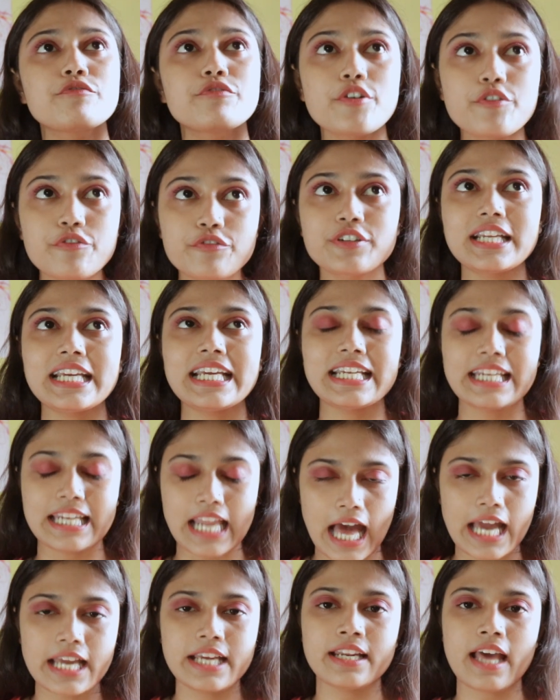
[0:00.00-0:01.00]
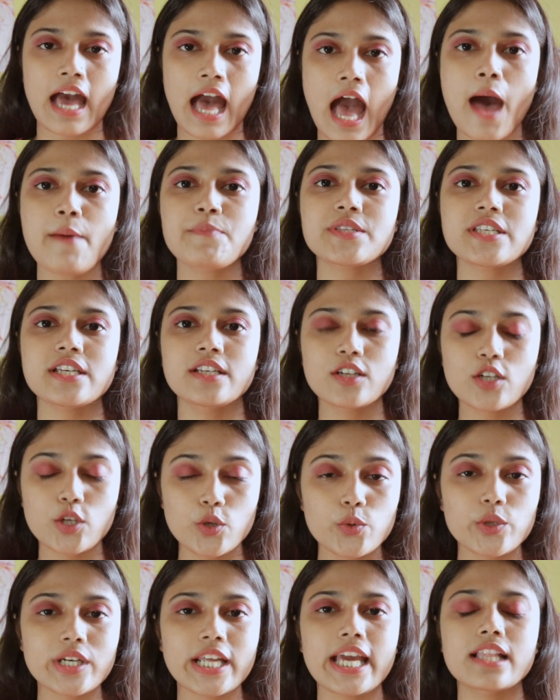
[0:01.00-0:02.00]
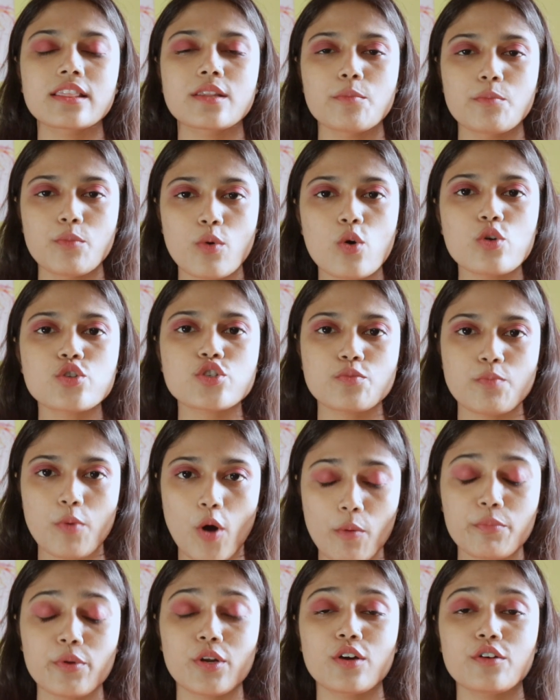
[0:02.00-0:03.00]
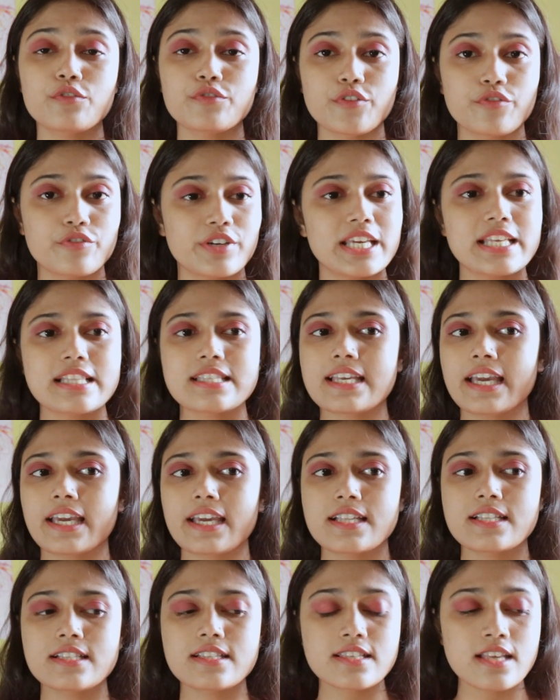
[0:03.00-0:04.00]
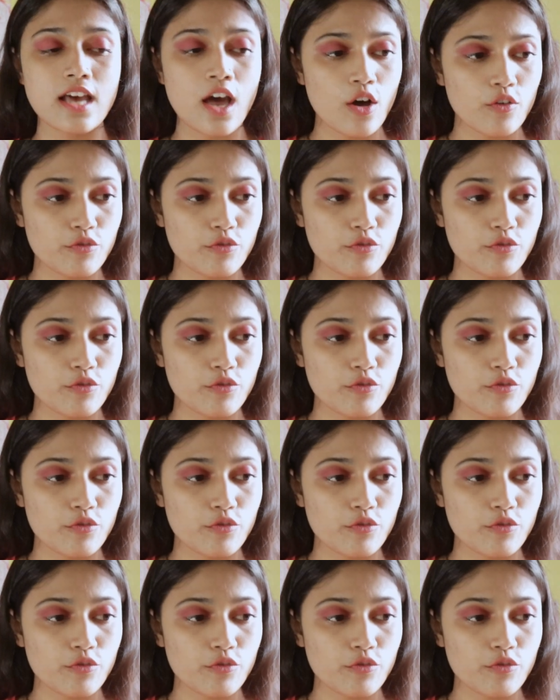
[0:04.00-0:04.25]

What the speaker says: 59 apps, including the most popular 15 seconds